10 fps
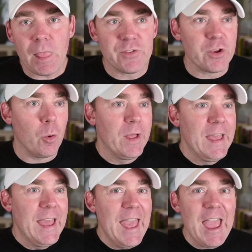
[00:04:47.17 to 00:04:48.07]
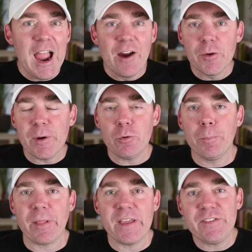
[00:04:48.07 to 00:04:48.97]
So everybody would
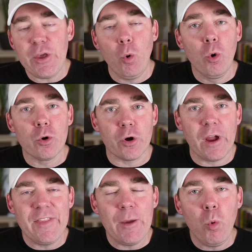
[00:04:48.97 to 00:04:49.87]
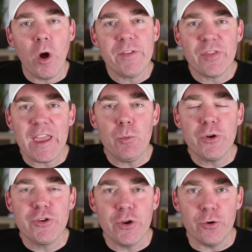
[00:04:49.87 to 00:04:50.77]
place the order, and then what they
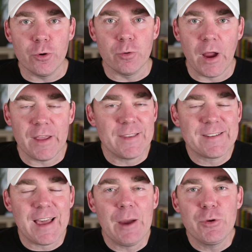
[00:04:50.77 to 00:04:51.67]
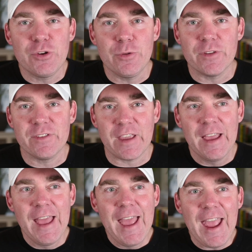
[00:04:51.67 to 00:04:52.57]
would do, right? This guy would do this and say,
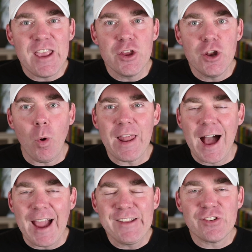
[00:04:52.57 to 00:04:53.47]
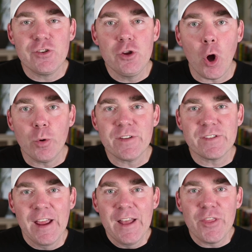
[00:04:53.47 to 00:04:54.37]
"Hey, you know what? I just
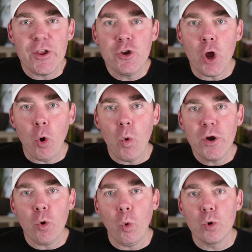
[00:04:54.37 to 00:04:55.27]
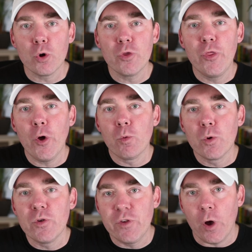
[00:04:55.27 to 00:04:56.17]
noticed that no one ordered the
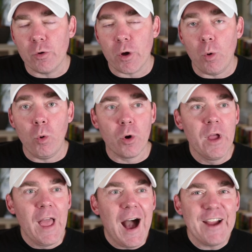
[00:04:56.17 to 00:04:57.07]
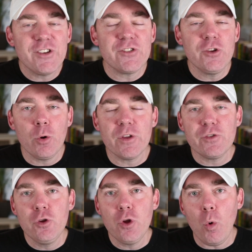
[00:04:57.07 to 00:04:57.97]
risotto, or I just
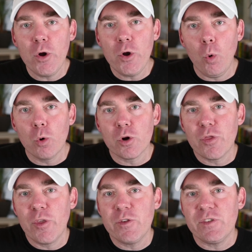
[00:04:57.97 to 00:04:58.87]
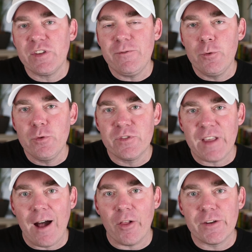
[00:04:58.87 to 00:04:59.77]
noticed no one ordered the seafood
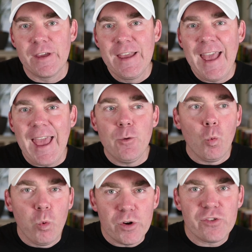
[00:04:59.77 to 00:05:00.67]
salad." And we're